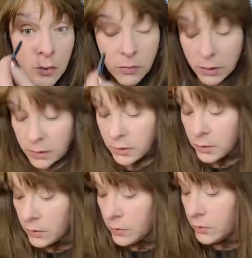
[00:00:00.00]
Right
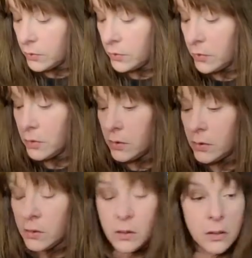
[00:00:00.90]
here.
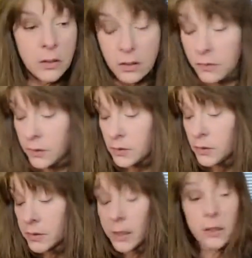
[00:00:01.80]
And then
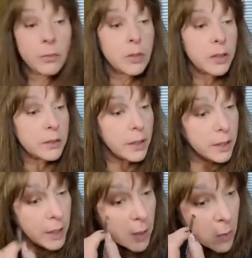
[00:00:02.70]
just kind of blend
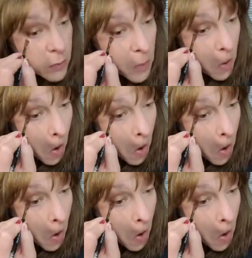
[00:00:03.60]
that out.